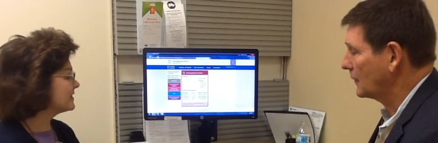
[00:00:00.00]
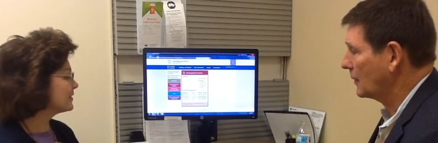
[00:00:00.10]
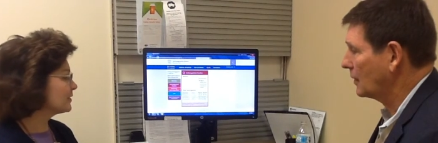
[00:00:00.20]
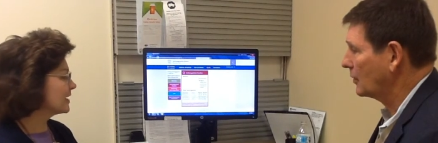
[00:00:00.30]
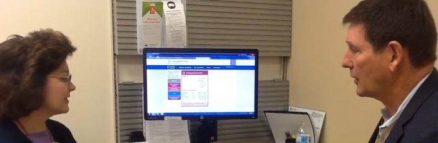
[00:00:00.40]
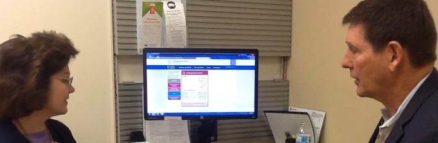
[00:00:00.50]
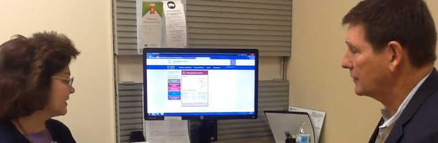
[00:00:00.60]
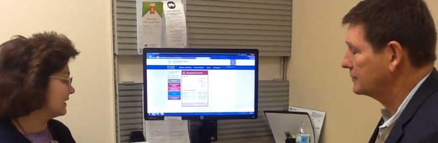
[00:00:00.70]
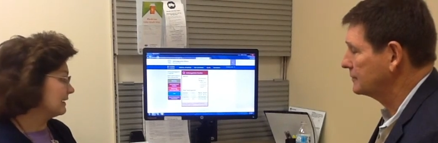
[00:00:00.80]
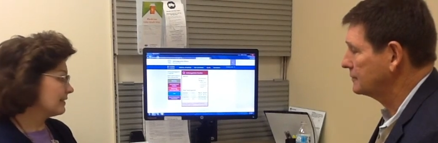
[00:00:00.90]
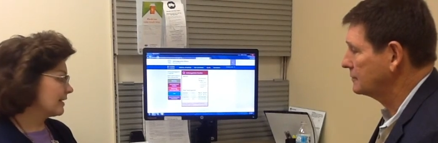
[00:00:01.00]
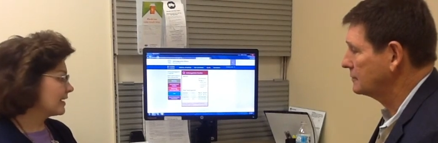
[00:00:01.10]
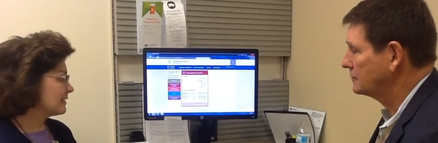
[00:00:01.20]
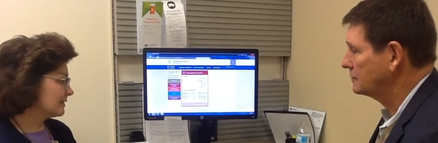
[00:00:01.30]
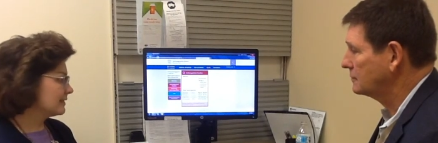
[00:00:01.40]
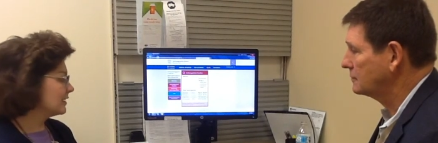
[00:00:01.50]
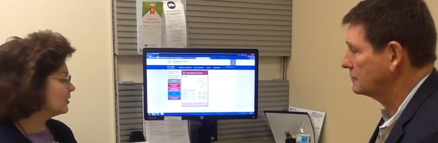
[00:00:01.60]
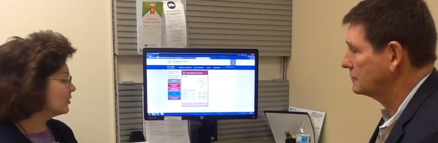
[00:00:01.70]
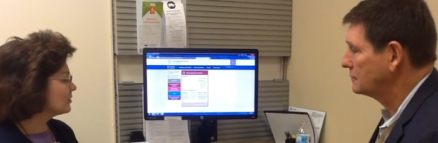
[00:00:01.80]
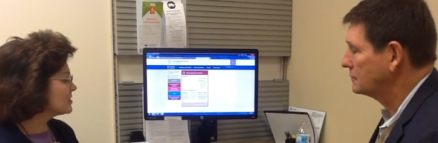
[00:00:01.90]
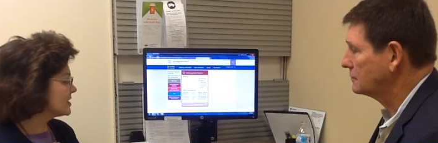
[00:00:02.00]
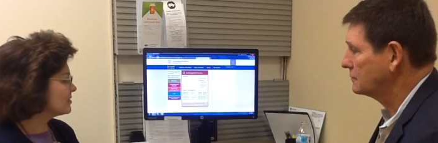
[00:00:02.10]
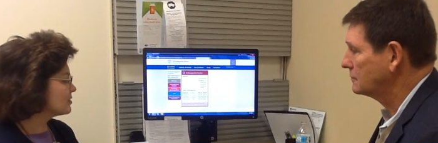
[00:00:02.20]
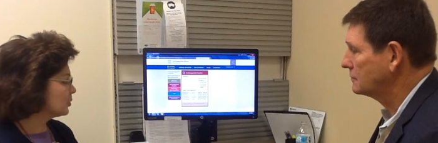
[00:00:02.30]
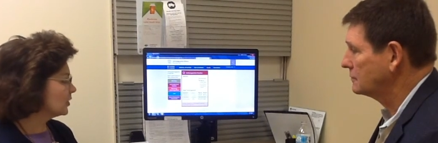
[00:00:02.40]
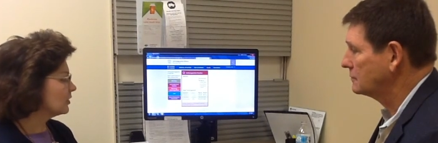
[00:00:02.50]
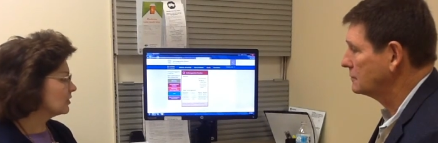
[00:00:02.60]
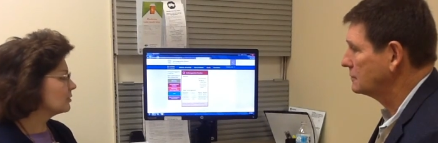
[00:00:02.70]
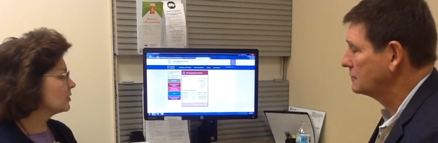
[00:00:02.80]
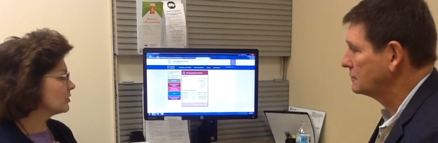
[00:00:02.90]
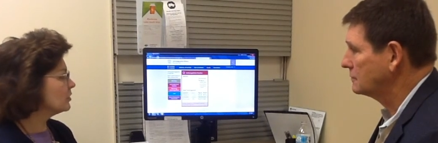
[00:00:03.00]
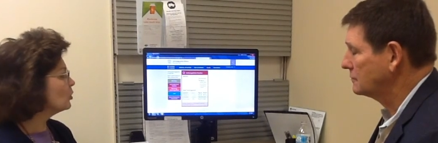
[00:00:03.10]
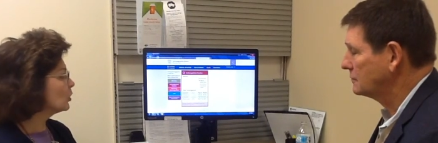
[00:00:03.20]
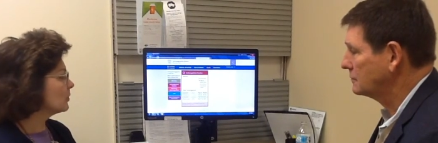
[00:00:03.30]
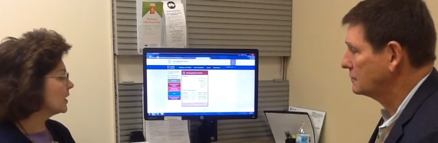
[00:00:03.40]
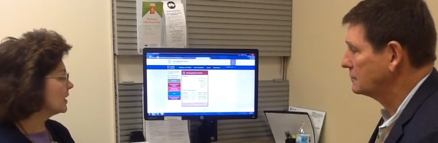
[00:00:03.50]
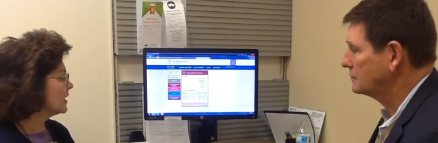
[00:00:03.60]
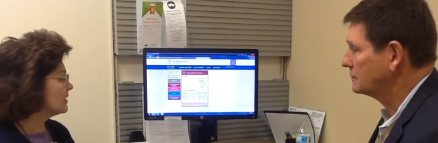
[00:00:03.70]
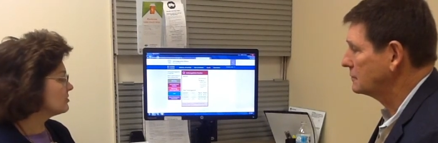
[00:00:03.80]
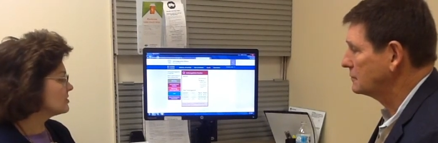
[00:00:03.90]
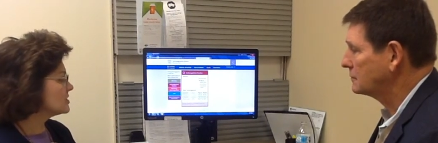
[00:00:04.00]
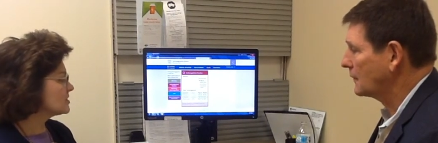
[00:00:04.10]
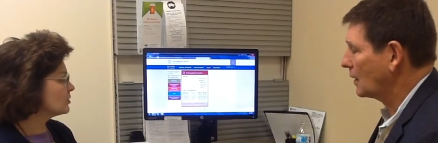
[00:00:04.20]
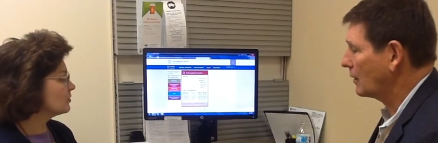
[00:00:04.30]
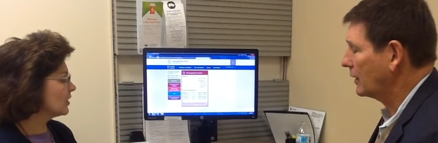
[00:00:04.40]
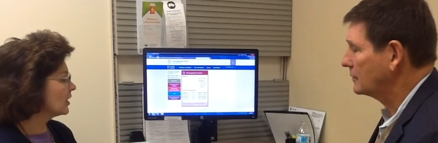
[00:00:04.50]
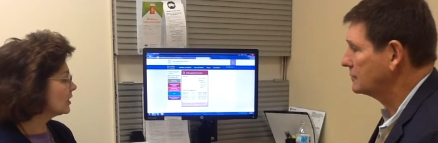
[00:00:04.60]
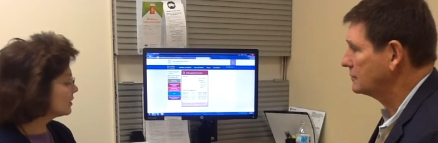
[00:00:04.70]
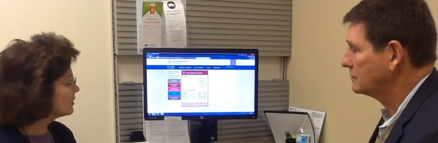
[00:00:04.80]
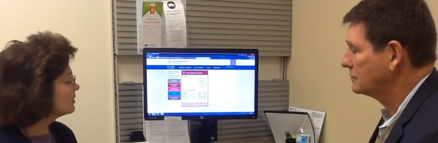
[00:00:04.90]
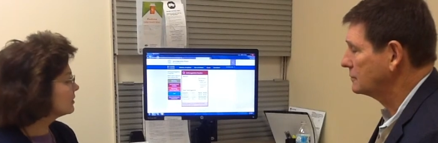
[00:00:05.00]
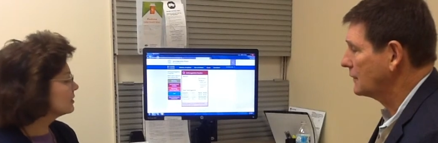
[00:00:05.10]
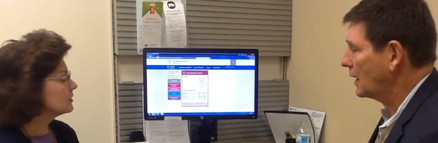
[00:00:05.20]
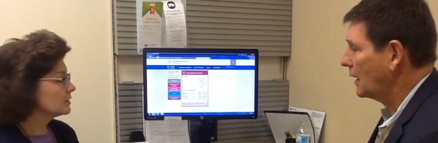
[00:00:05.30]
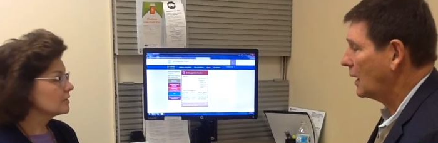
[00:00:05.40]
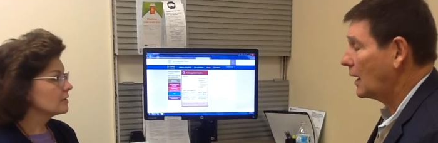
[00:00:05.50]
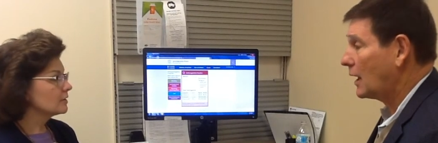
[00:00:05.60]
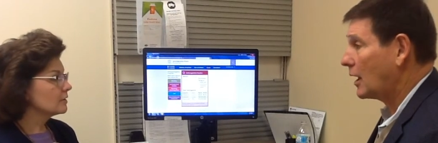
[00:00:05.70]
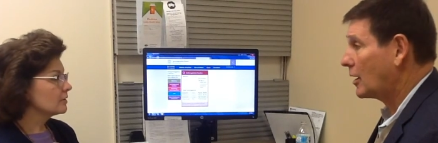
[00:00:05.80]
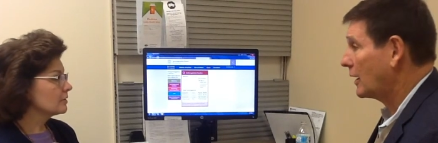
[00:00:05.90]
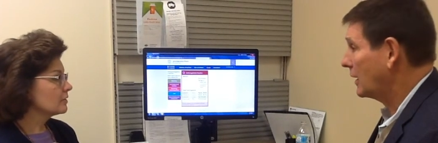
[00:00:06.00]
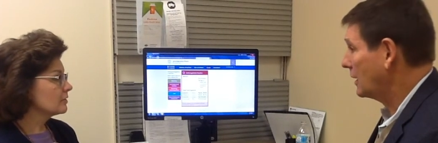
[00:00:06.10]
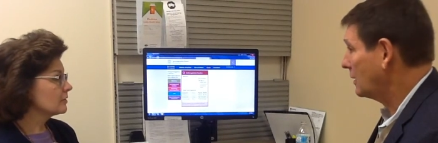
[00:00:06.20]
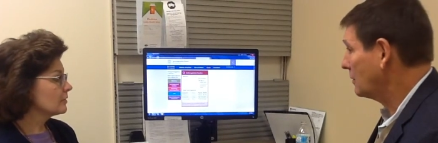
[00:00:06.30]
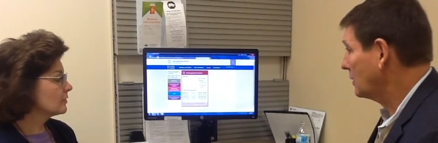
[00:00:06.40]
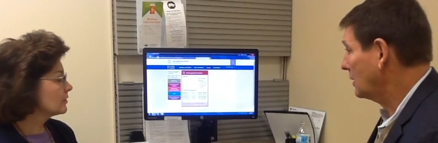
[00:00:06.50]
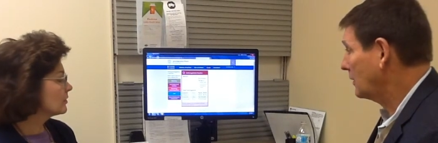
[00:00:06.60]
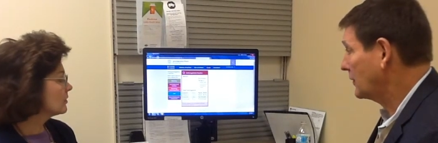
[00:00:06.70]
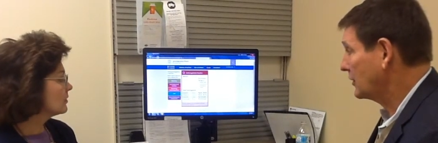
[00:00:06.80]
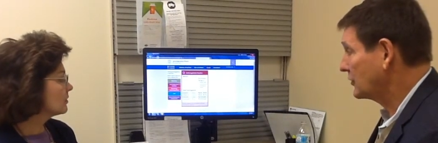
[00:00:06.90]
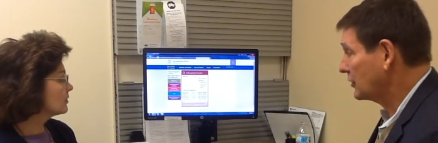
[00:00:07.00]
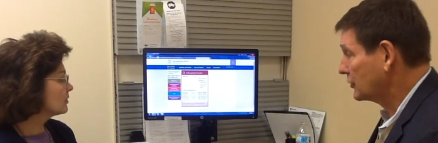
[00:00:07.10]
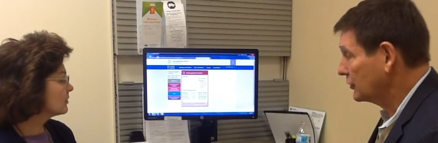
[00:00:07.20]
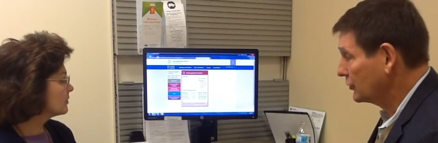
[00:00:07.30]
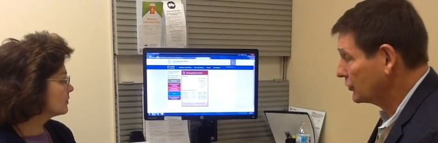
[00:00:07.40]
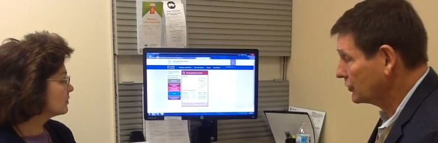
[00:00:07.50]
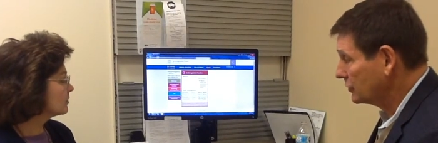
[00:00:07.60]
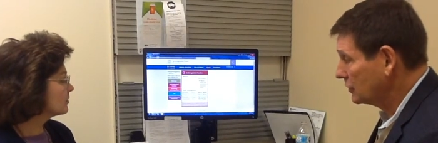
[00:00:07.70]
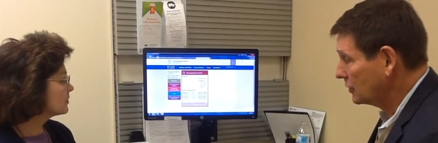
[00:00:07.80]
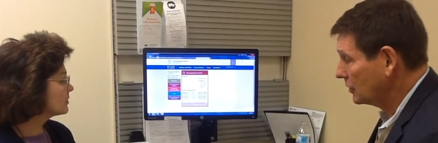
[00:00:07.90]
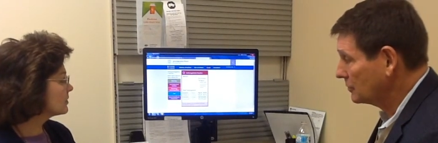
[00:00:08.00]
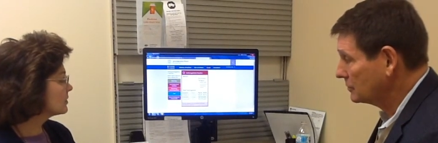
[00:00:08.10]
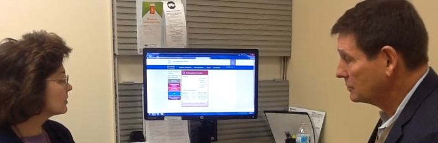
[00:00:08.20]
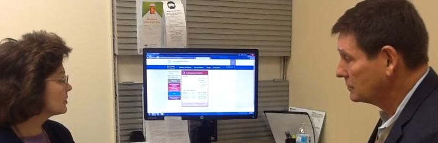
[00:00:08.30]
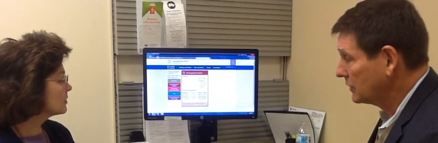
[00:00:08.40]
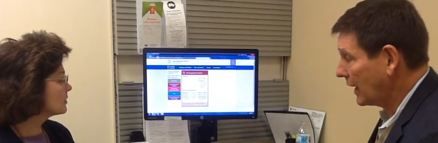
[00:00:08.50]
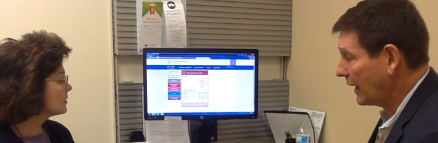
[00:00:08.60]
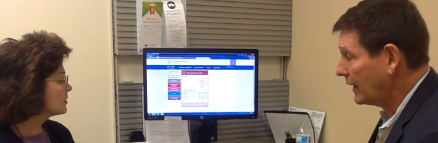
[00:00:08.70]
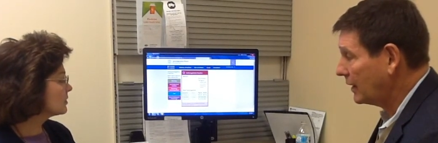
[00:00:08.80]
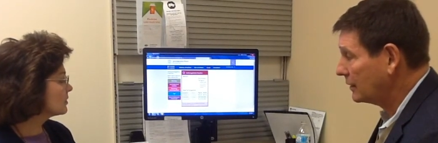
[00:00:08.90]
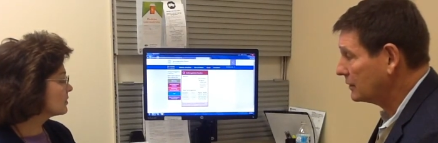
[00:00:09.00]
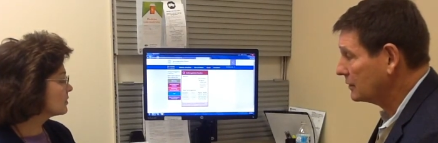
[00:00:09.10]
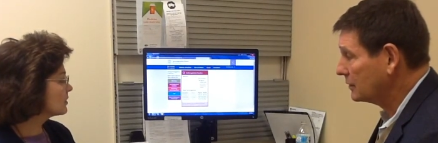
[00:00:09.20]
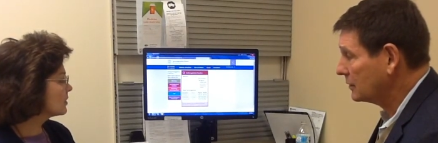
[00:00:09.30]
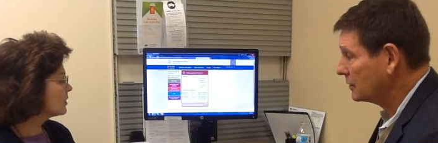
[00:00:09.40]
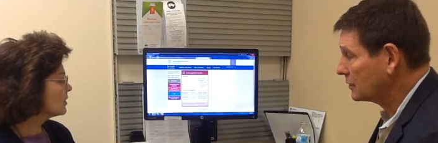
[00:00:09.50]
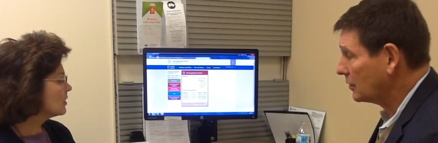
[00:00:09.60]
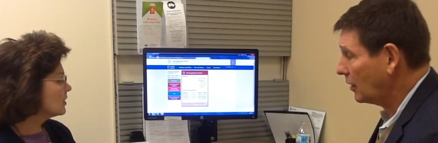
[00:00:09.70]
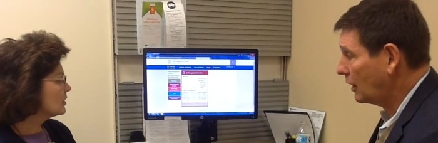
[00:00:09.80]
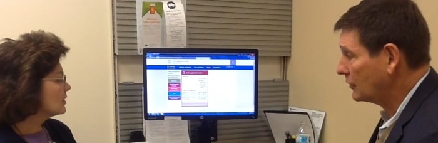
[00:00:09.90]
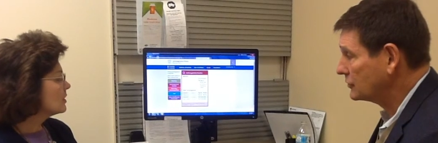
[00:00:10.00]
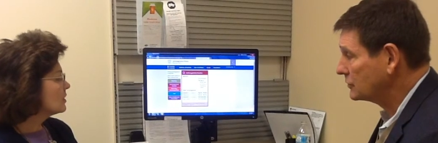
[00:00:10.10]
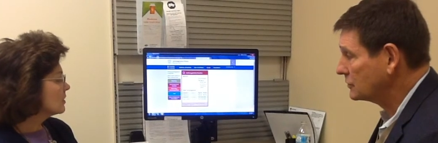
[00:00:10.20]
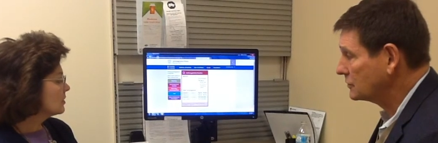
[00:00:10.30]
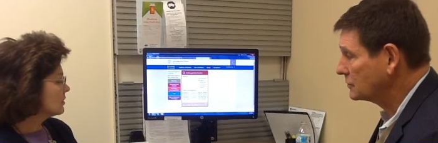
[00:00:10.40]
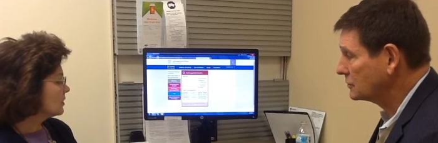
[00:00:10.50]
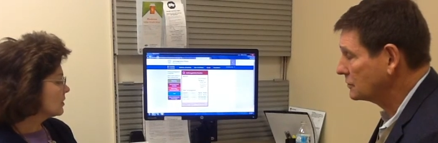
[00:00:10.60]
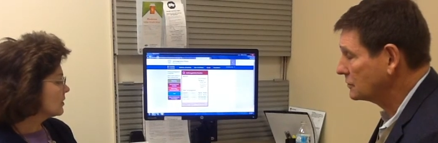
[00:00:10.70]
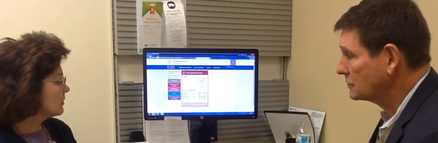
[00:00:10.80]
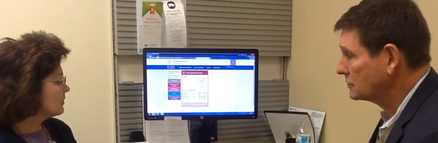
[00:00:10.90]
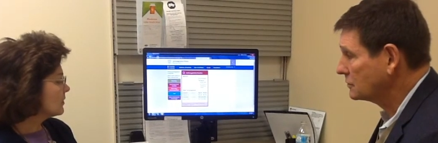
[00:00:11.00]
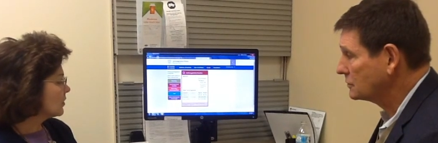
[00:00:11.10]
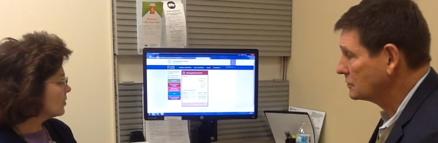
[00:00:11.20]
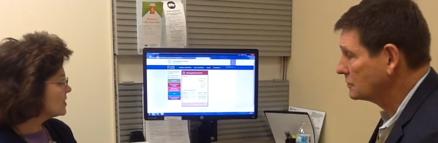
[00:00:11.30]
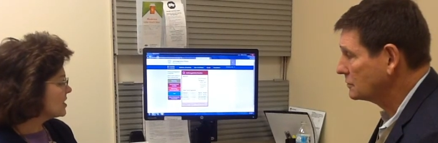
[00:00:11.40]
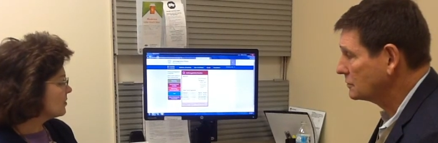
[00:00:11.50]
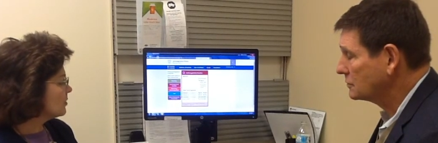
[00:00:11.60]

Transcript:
Speaker 1: So that, that, you know, sounds pretty good with the newer medication so far.
Speaker 2: Uh, any other of these issues? Um, diet, uh, cost?
Speaker 1: Mm, well, tell